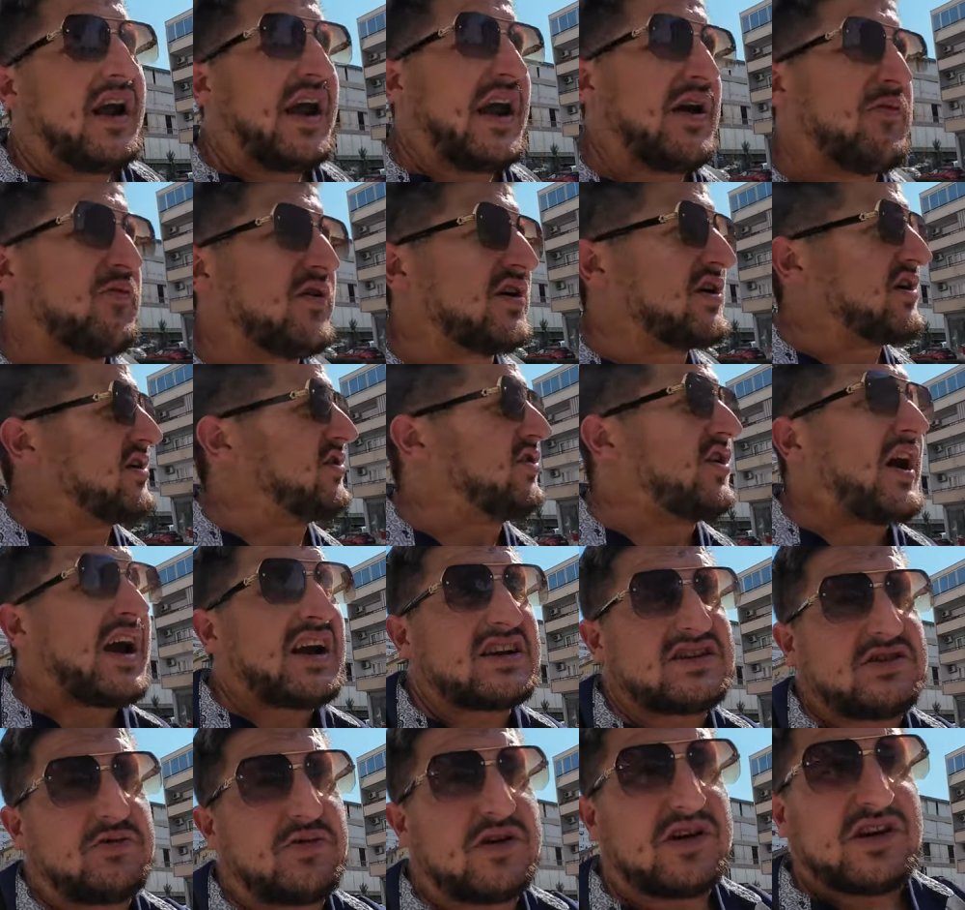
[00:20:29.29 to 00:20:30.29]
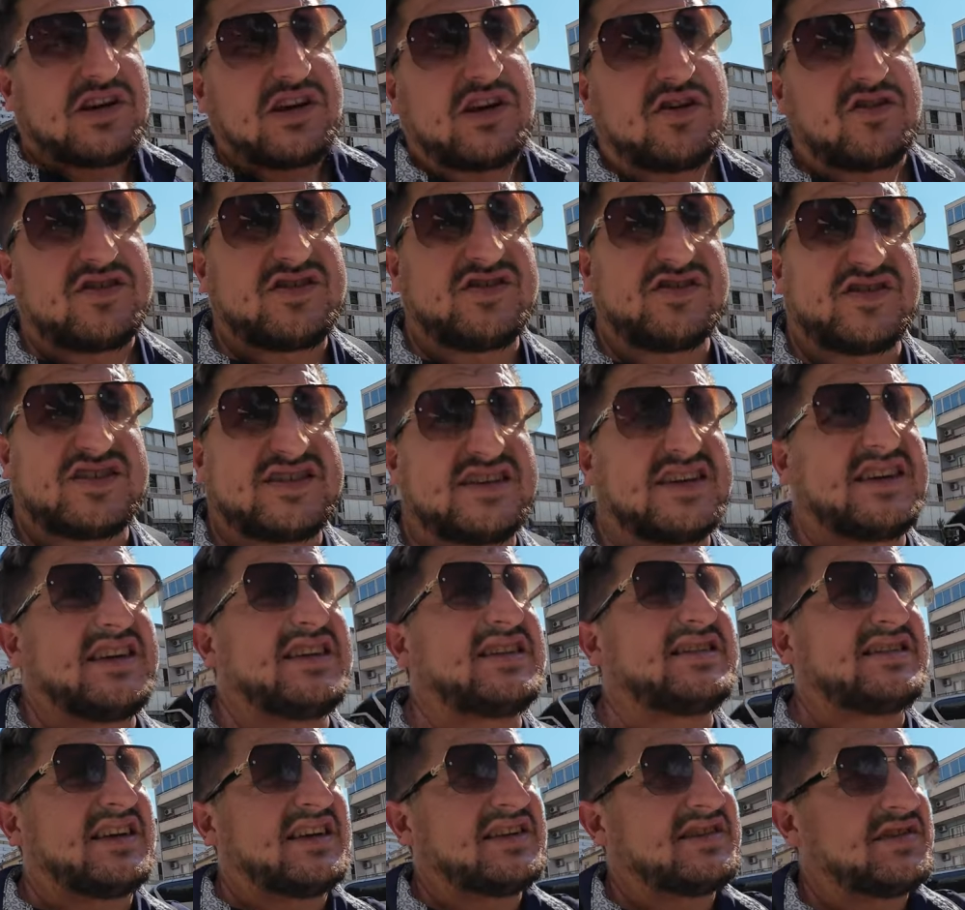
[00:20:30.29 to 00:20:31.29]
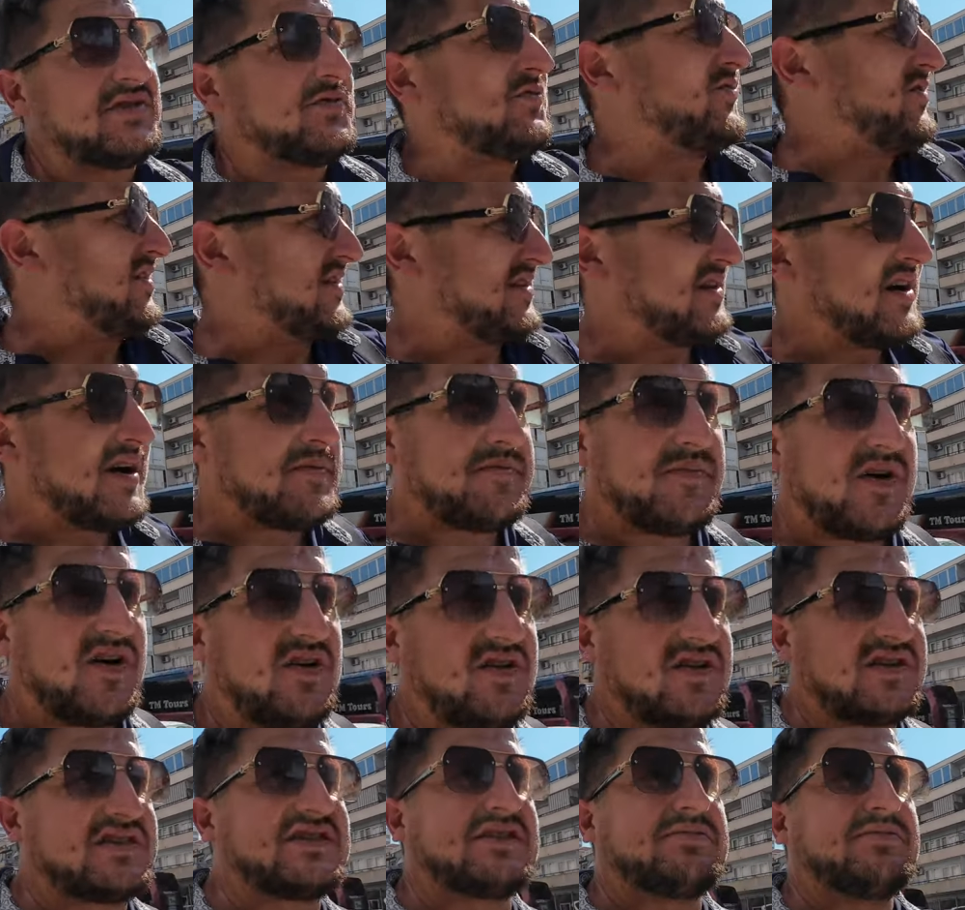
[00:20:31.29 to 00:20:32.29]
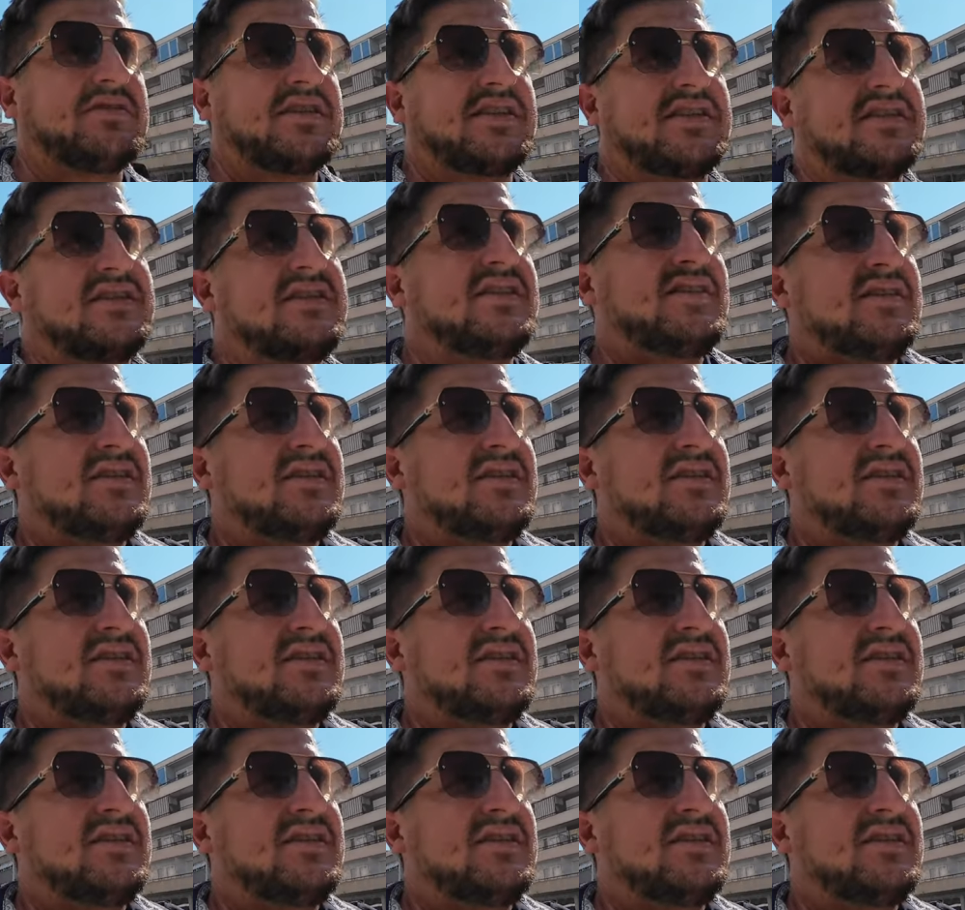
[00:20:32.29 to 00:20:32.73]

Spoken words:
and we're gonna go to City Center One, not Mall of Split.